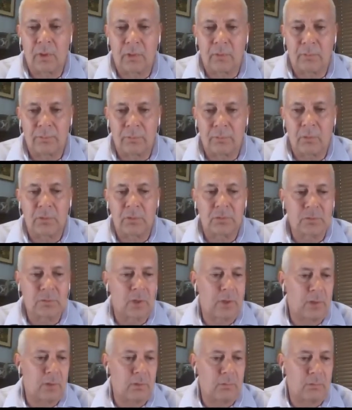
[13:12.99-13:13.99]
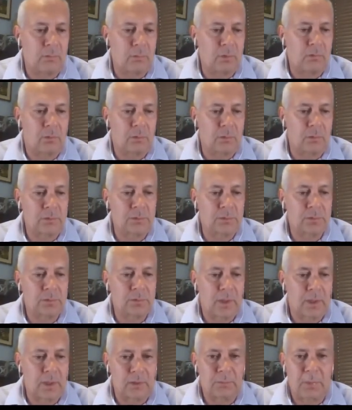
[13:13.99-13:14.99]
focus on resource
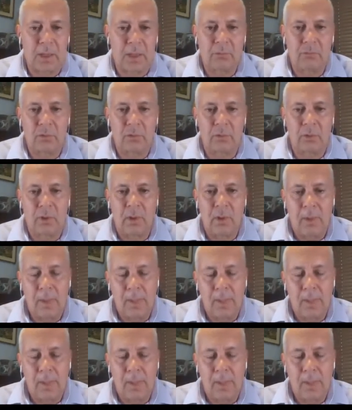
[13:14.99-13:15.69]
expansion,